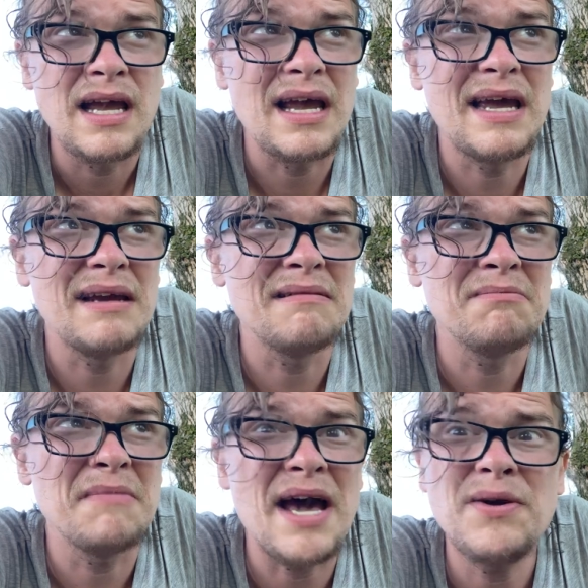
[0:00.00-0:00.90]
And
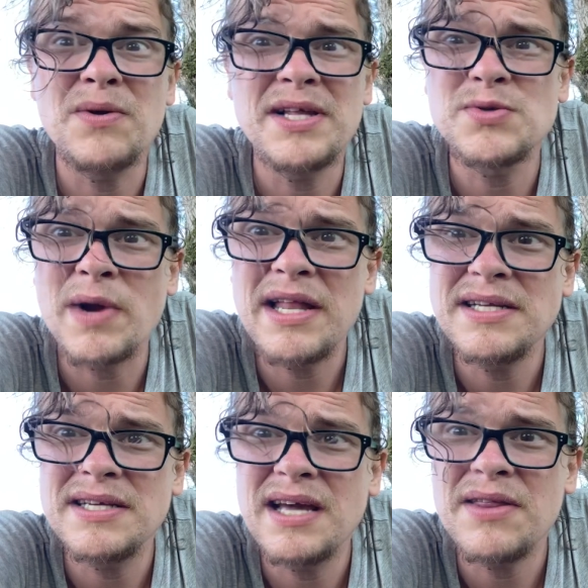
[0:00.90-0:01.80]
I don't know, let's rally
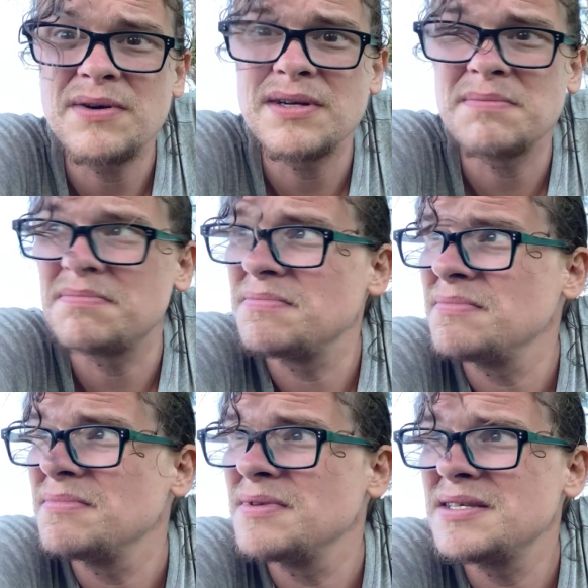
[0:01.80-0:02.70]
together to
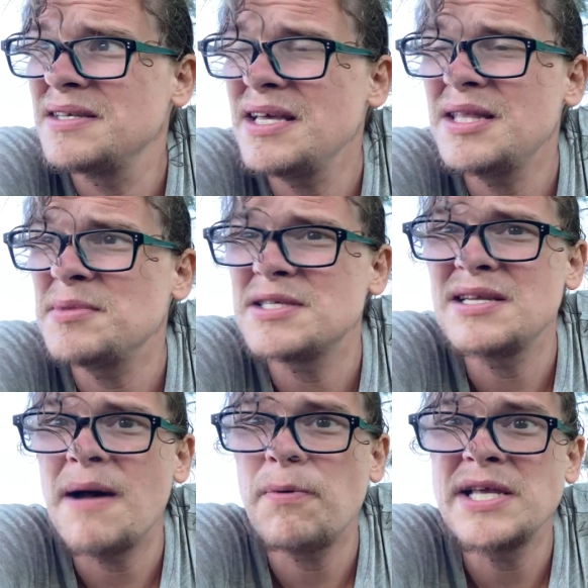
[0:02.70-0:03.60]
get them to
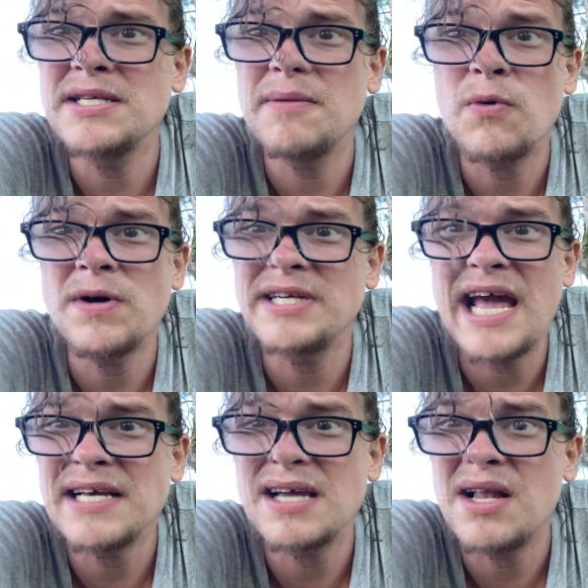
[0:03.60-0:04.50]
stop wasting more
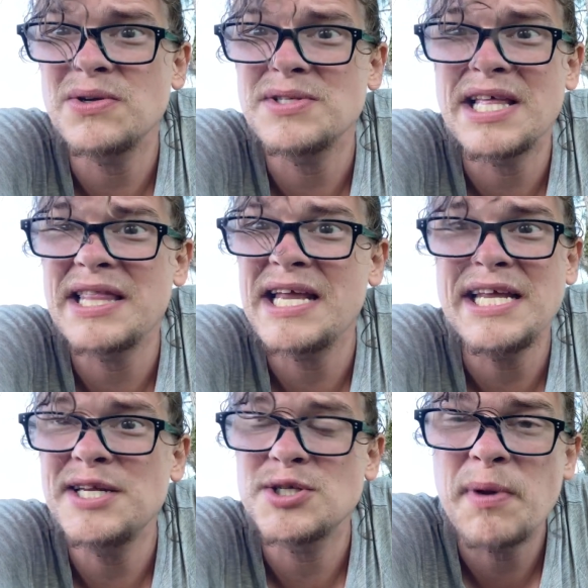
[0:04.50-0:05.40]
tax dollars than they
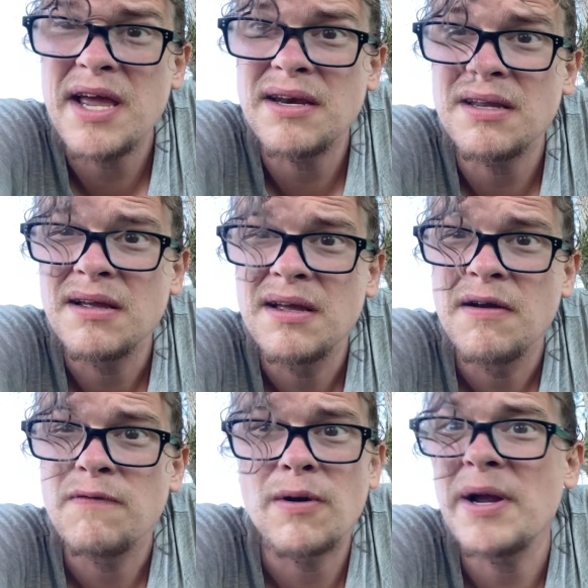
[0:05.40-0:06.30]
need to spend
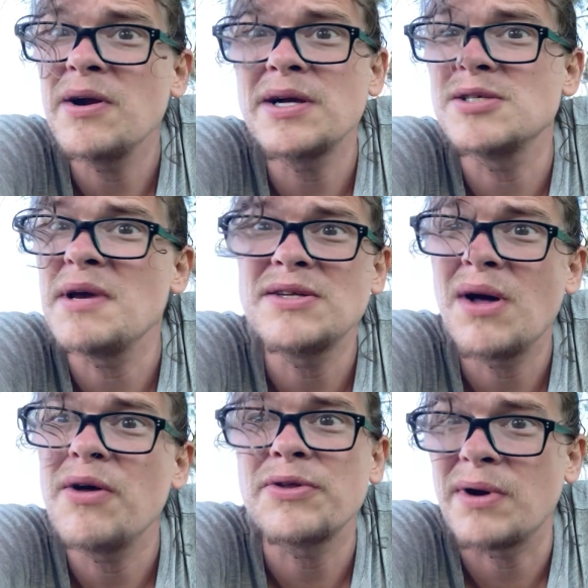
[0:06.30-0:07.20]
for America's mental
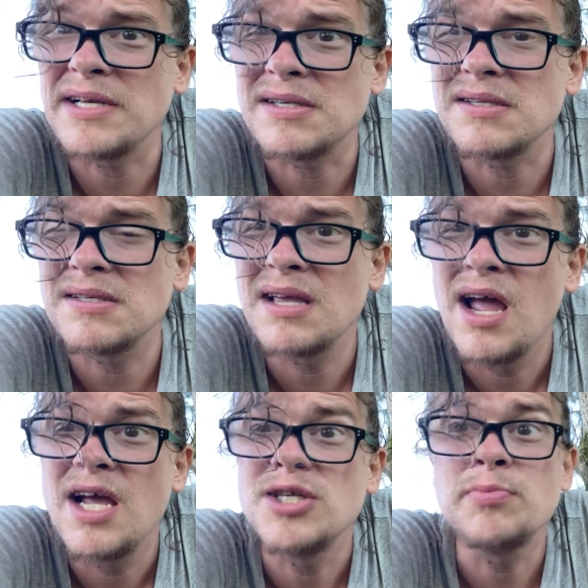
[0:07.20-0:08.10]
health crisis,
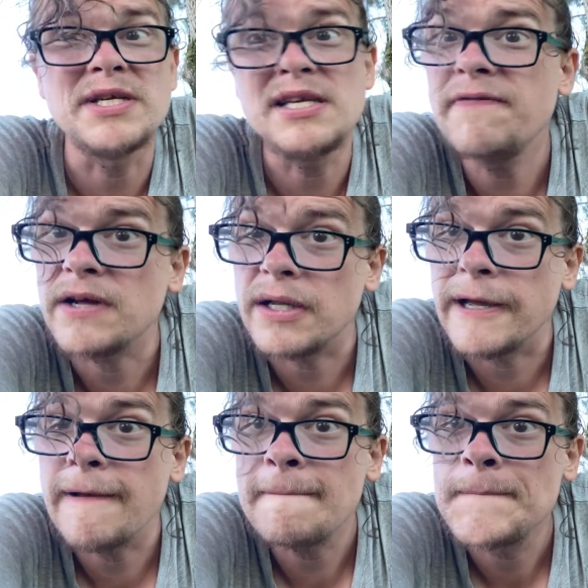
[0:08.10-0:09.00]

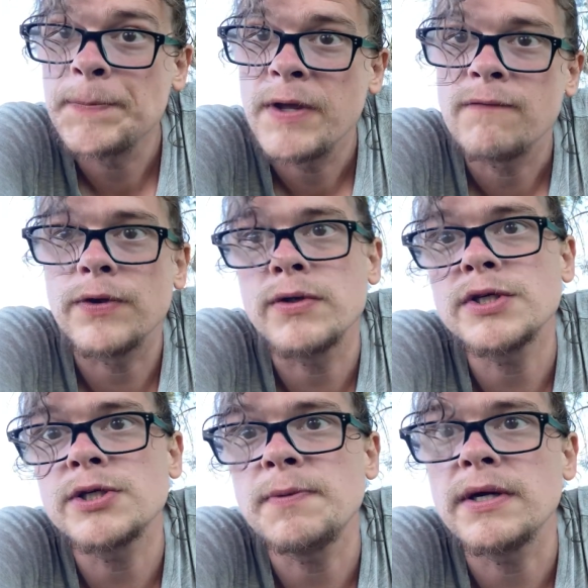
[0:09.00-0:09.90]
specifically for those
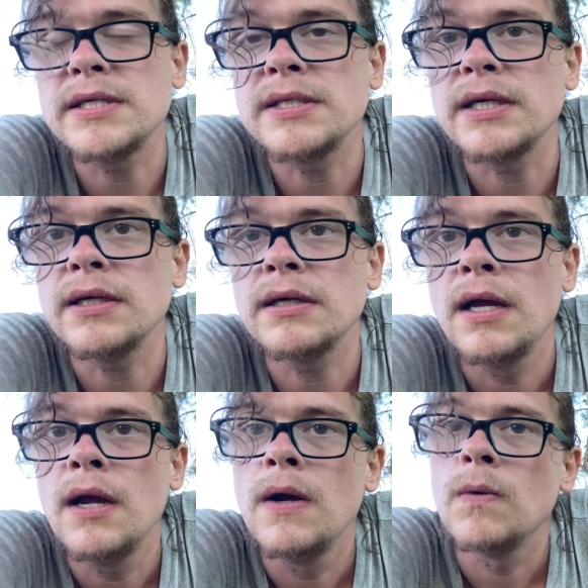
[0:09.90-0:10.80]

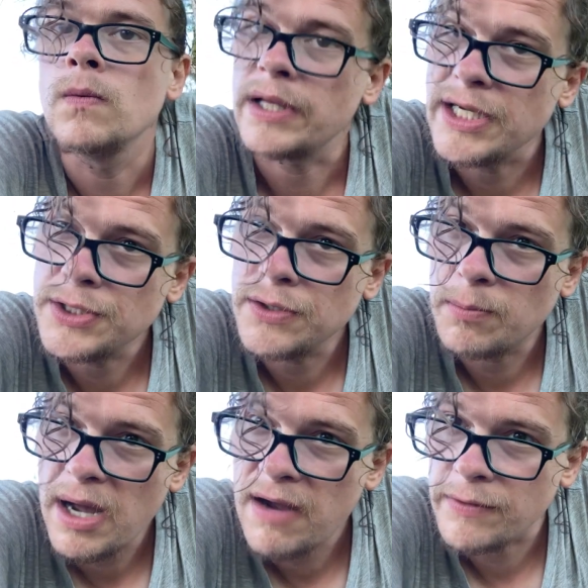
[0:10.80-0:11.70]
experiencing relational
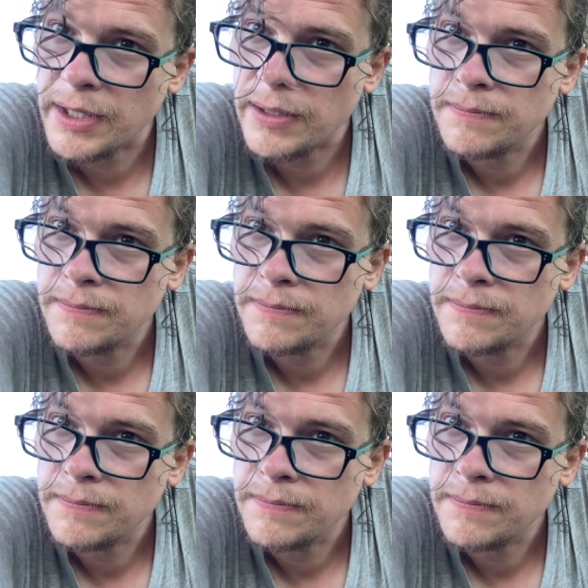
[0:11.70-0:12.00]
poverty.